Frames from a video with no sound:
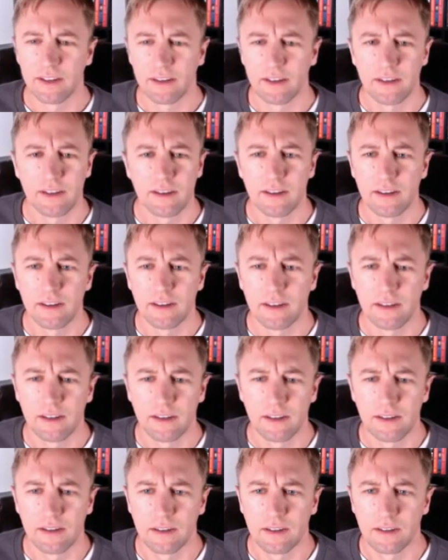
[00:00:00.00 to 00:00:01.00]

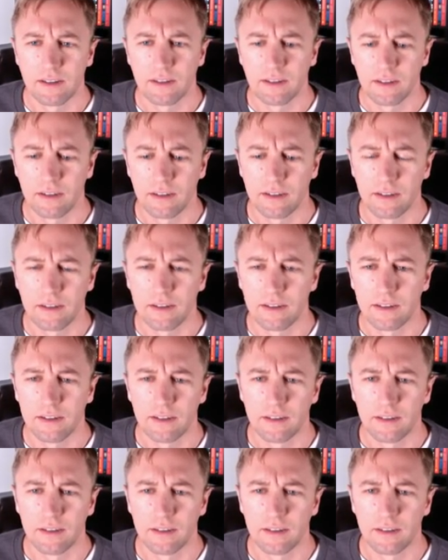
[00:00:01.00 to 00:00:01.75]
No one is speaking in this clip.